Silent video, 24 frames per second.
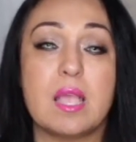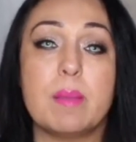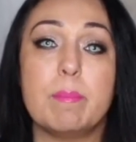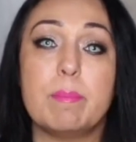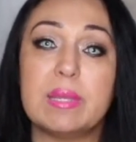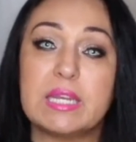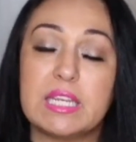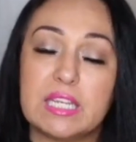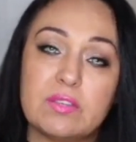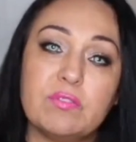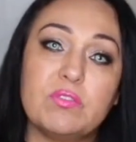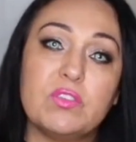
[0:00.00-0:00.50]

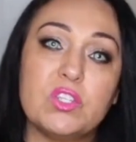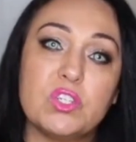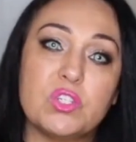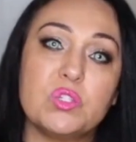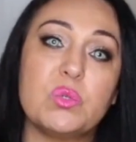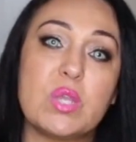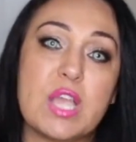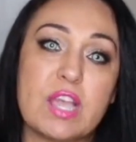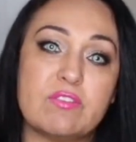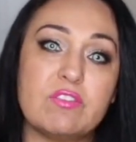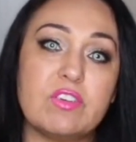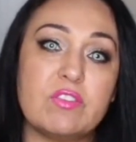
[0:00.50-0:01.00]
but if you do
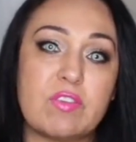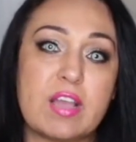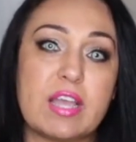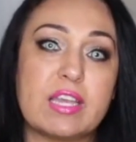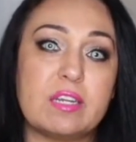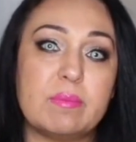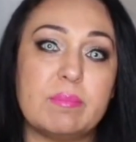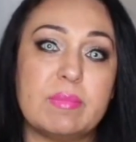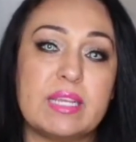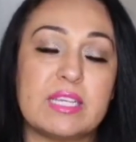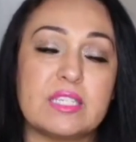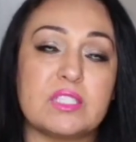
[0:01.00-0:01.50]
have a
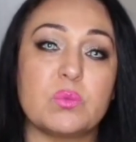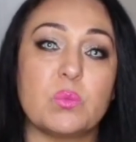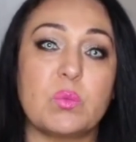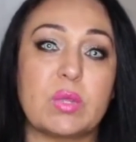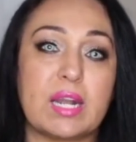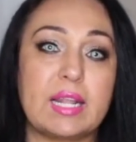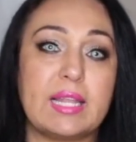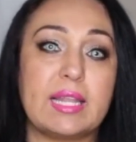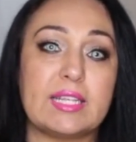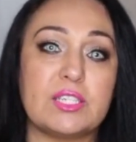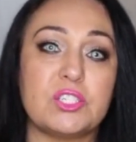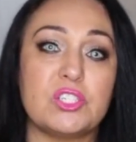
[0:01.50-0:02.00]
Vitamix, what
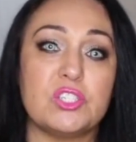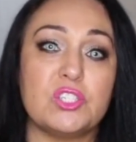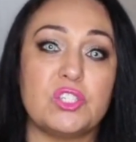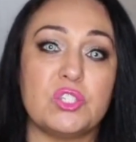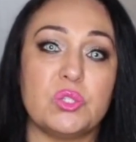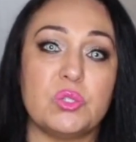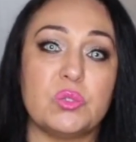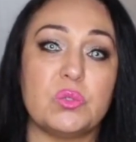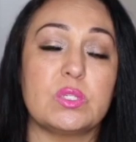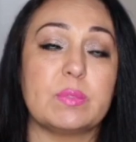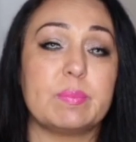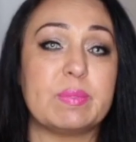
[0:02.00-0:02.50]
I like to
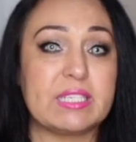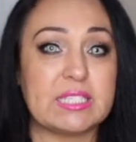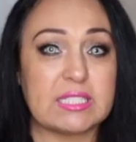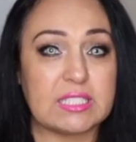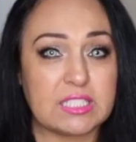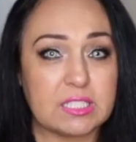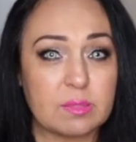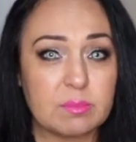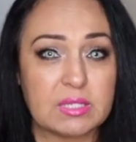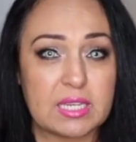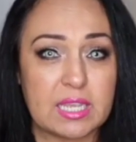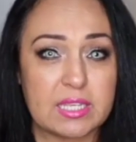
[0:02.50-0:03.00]
do, because
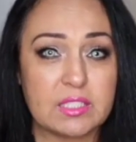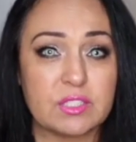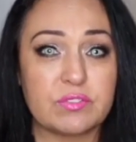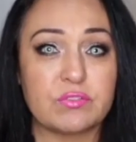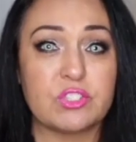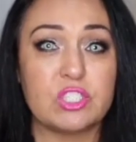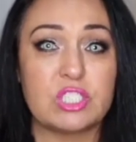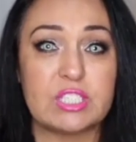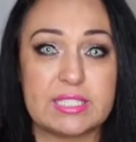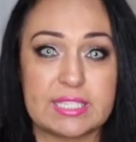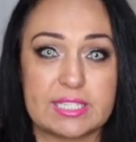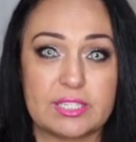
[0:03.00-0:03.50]
sometimes for
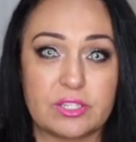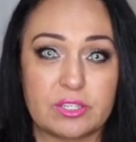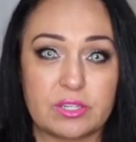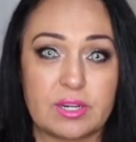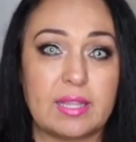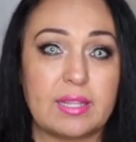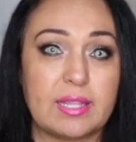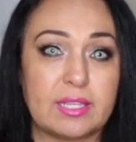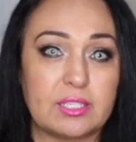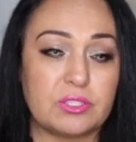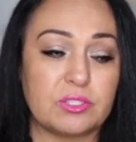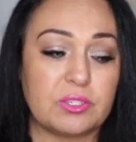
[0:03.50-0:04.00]
dinner,
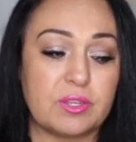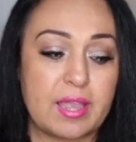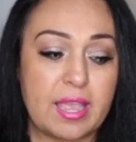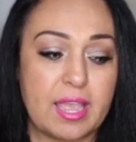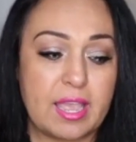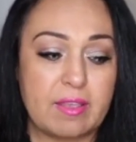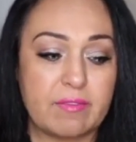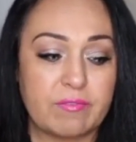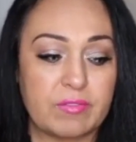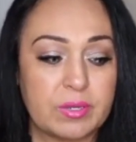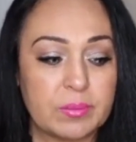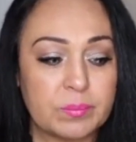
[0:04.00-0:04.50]
I like to
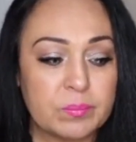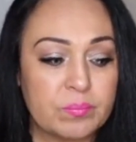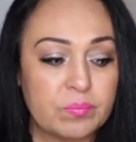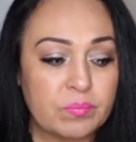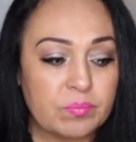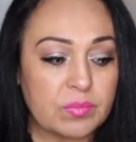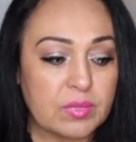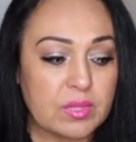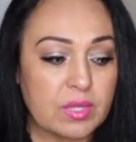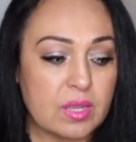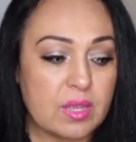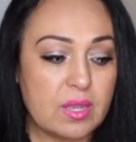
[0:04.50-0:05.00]
have
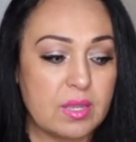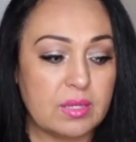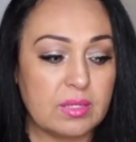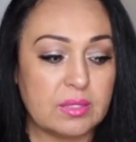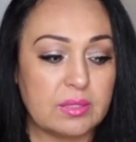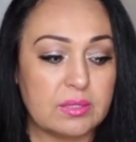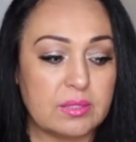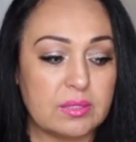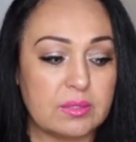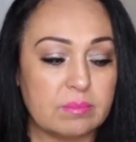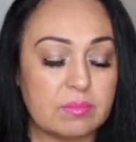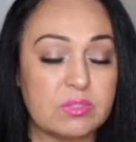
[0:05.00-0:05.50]

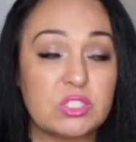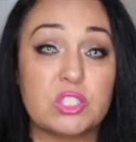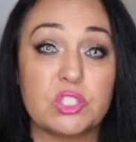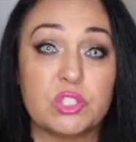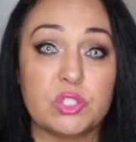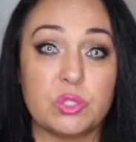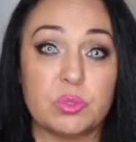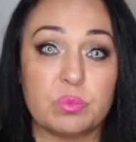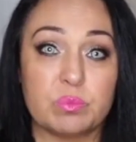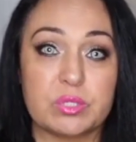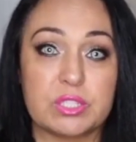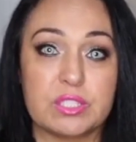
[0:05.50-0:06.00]
um,
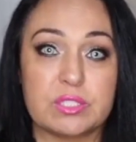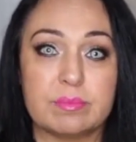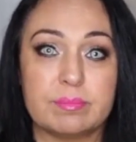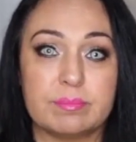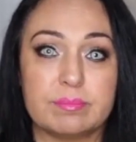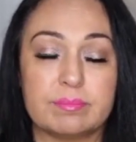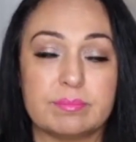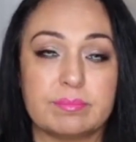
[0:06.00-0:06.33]
soups.